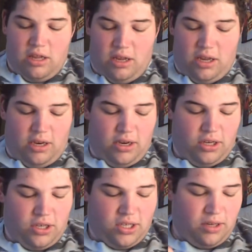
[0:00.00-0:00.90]
And then you can
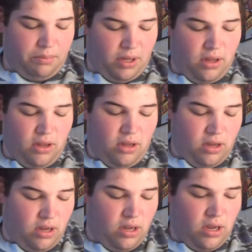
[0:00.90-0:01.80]
just simply
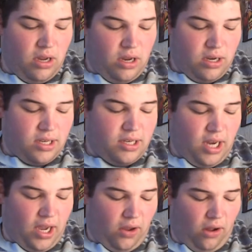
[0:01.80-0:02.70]

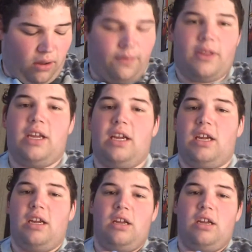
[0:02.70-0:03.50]
take off the